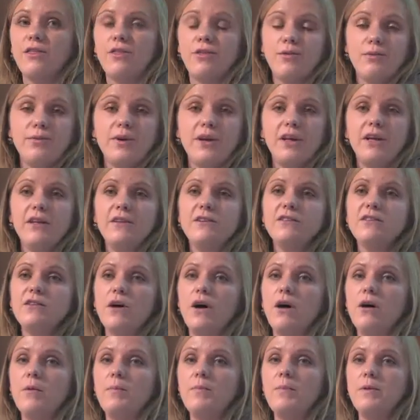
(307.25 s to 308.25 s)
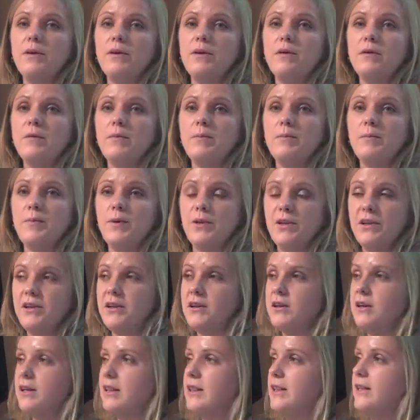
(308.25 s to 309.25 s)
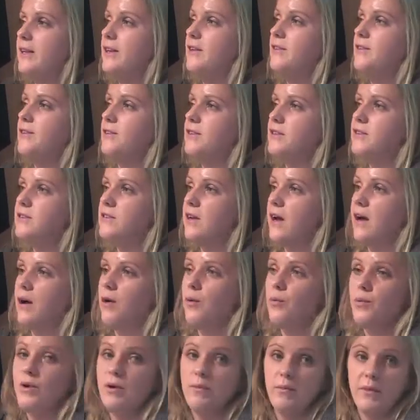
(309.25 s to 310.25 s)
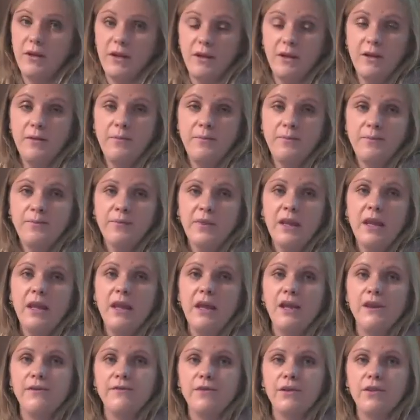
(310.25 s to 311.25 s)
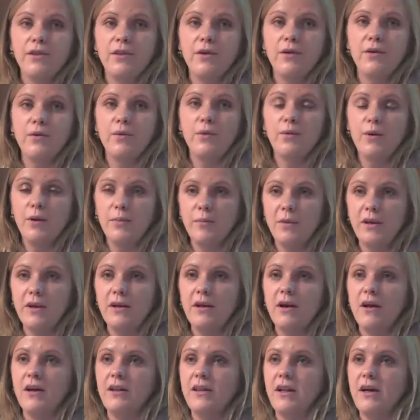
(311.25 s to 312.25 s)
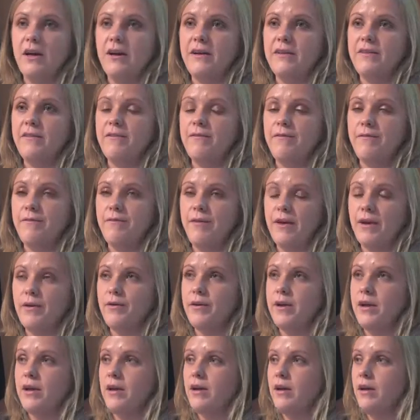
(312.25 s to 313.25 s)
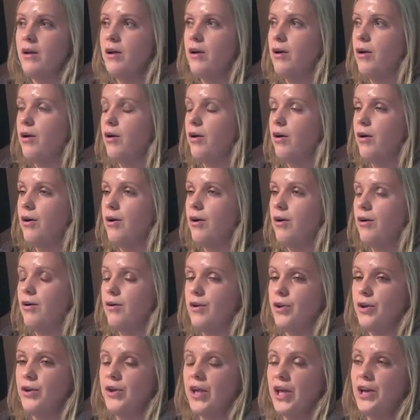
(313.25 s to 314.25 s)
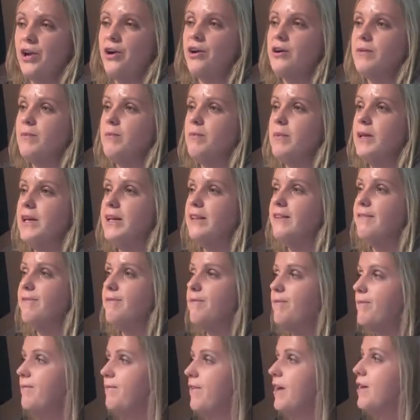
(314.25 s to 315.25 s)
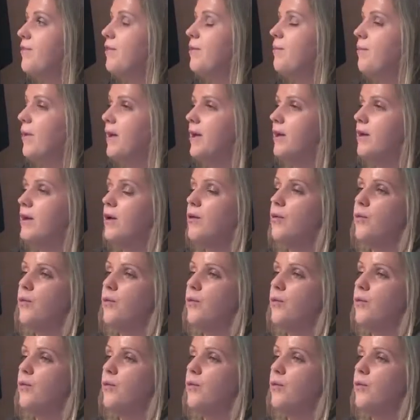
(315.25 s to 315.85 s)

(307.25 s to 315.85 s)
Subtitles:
Three top political leaders are women, even though women are not very, you cannot meet very many